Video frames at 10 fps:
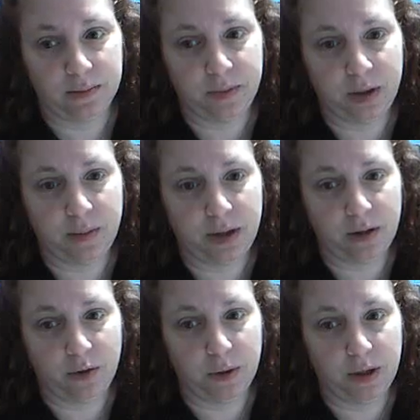Me and my
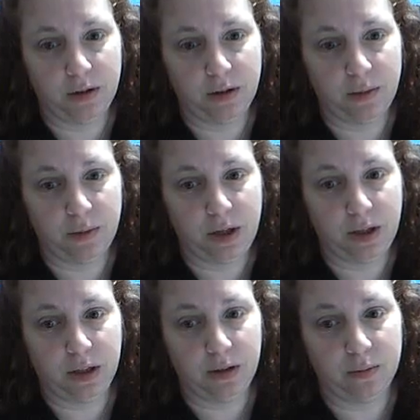husband ended up
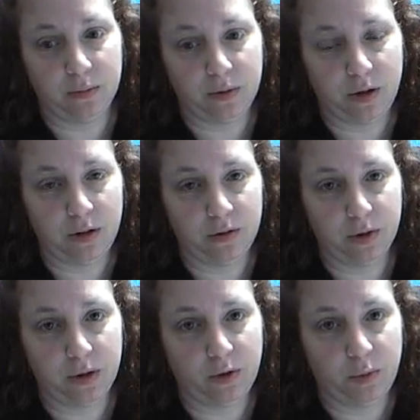taking all of
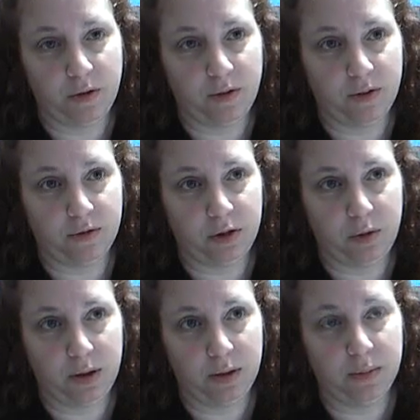her husband's stuff
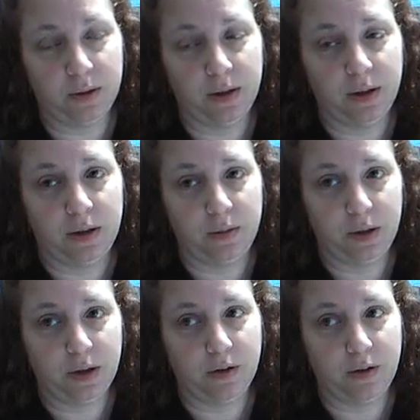to him
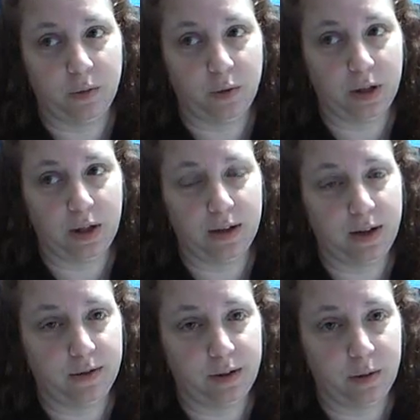because when he
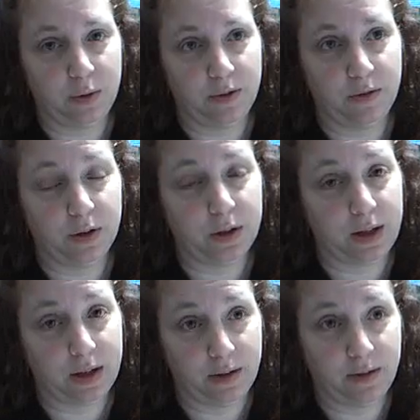left, he wasn't very
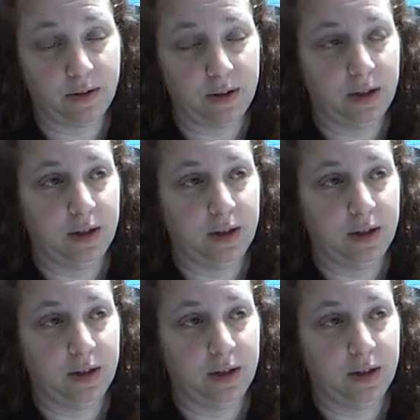nice.